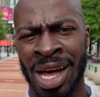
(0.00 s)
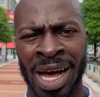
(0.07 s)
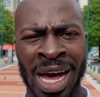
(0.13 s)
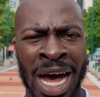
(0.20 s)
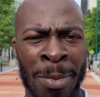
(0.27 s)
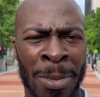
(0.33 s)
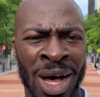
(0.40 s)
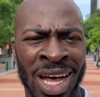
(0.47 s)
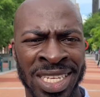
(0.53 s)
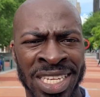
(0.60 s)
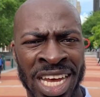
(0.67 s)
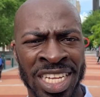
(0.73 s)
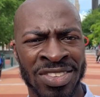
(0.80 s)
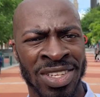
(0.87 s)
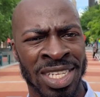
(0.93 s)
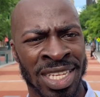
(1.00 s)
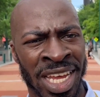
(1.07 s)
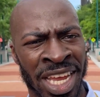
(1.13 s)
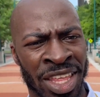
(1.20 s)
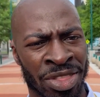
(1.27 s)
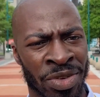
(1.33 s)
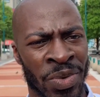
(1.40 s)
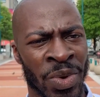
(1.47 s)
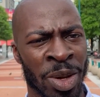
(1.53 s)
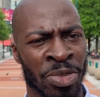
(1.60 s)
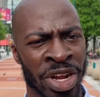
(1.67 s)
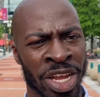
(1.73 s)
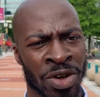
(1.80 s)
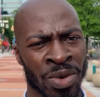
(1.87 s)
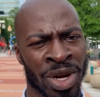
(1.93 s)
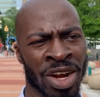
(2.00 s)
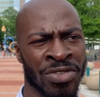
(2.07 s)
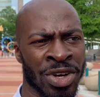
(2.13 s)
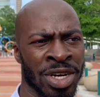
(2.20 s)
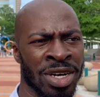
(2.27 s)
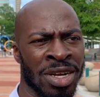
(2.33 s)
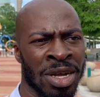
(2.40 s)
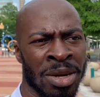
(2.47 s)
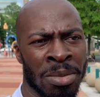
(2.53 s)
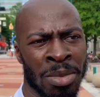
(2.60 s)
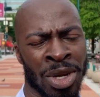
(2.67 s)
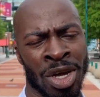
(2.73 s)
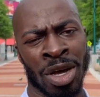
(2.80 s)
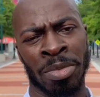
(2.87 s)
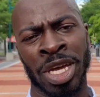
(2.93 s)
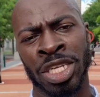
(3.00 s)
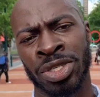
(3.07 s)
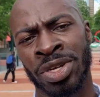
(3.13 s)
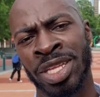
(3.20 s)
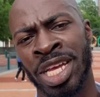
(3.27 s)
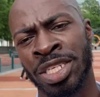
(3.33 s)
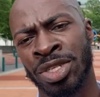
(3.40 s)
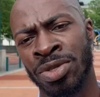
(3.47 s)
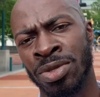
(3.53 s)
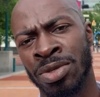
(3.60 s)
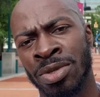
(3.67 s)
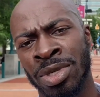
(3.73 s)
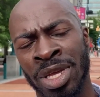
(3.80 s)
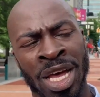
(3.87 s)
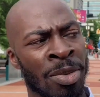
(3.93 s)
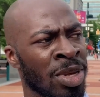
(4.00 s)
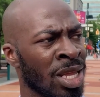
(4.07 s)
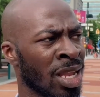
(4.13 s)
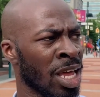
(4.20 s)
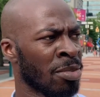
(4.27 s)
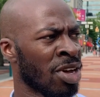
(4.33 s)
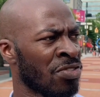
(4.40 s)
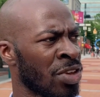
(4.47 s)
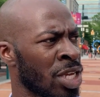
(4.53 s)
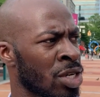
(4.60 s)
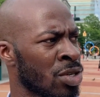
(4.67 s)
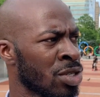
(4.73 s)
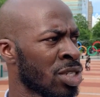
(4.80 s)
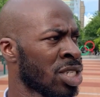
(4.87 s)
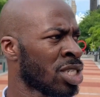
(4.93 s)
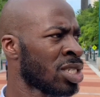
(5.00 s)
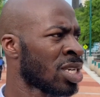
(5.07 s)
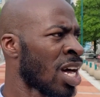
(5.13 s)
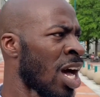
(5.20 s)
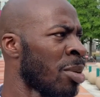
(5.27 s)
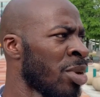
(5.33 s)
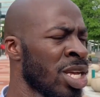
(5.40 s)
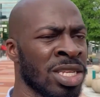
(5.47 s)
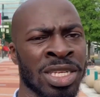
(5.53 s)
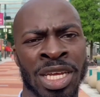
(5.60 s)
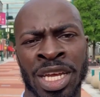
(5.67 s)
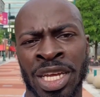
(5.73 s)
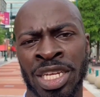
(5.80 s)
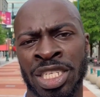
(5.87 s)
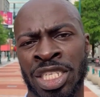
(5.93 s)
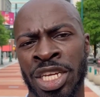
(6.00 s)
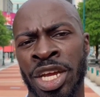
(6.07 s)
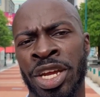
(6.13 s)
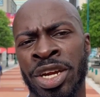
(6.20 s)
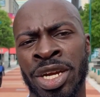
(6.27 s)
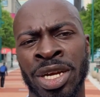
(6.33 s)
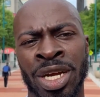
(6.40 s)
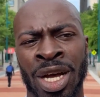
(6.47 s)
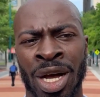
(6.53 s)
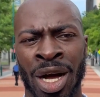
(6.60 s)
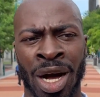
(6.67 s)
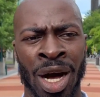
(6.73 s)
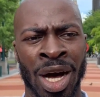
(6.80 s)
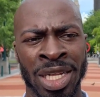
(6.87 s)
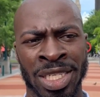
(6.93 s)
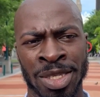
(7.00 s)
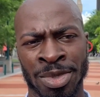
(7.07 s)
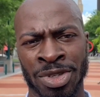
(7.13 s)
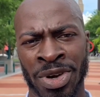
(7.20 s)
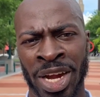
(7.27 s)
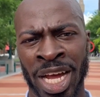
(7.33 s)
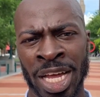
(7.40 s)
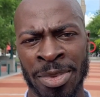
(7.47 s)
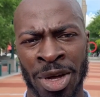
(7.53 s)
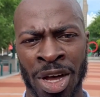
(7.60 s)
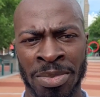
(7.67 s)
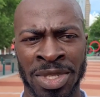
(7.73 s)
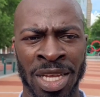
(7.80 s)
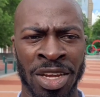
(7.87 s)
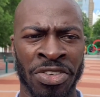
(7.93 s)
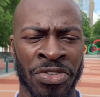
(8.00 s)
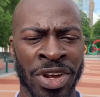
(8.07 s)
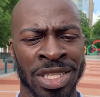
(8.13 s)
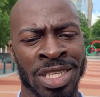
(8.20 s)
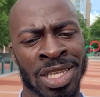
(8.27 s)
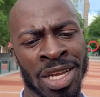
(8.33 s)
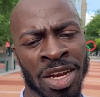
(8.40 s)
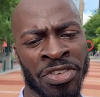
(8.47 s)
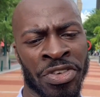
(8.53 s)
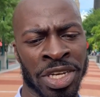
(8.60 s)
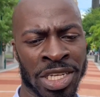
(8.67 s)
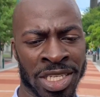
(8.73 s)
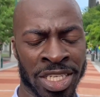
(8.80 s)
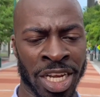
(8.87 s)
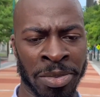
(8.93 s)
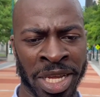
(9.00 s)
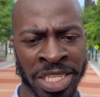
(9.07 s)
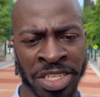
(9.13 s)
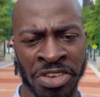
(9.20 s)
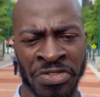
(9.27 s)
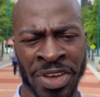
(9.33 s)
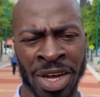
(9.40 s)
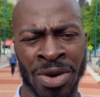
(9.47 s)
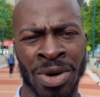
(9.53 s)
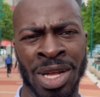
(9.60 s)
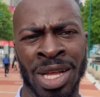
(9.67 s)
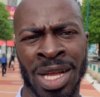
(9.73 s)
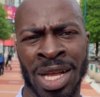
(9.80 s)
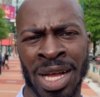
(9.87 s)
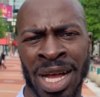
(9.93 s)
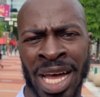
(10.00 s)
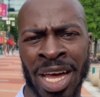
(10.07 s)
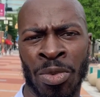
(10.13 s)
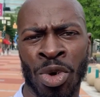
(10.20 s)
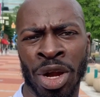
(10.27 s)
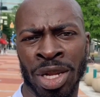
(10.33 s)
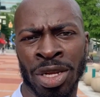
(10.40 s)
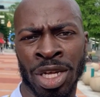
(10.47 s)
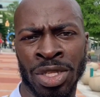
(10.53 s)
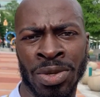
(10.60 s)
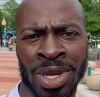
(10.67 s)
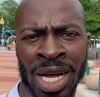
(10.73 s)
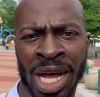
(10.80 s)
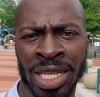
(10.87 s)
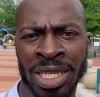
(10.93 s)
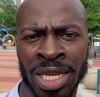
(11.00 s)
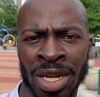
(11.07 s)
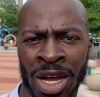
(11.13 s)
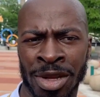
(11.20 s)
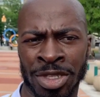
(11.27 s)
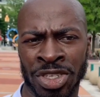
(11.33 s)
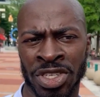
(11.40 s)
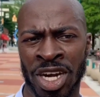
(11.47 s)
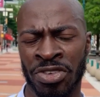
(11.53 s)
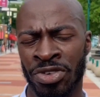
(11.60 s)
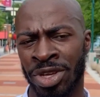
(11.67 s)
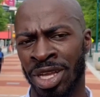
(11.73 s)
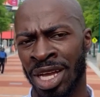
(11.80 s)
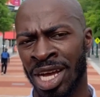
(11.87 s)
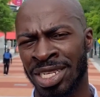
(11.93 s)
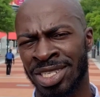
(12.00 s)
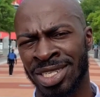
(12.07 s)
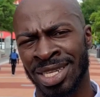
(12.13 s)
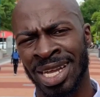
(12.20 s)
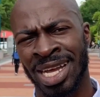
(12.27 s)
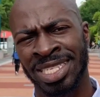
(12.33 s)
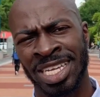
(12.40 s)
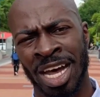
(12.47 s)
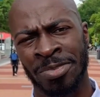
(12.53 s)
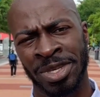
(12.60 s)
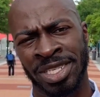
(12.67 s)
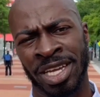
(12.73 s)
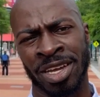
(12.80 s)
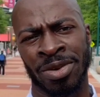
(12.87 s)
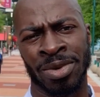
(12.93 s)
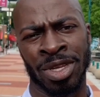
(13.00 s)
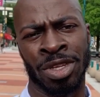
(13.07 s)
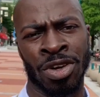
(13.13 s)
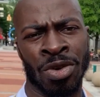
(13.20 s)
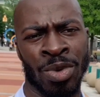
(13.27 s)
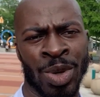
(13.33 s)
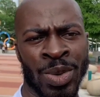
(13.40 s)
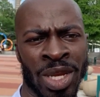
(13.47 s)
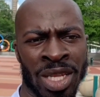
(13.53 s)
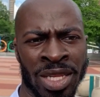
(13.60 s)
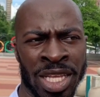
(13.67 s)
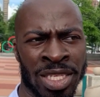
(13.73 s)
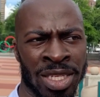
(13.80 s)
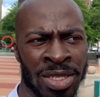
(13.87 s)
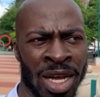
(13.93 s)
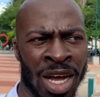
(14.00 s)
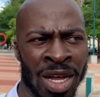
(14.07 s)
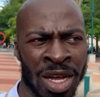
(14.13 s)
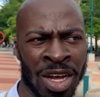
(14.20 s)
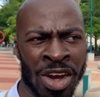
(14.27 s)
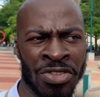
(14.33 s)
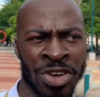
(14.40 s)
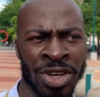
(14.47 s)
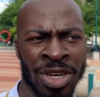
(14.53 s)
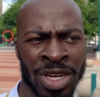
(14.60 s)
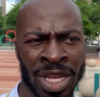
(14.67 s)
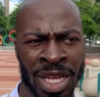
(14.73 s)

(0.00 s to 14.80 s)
I apologize for this like 3-week break or whatever. But make sure that you, like my videos, comment, share, subscribe. Tell a friend to check my stuff out. I'm working on new content to drop for you guys. There's a lot of topics that, you know, we really need to cover.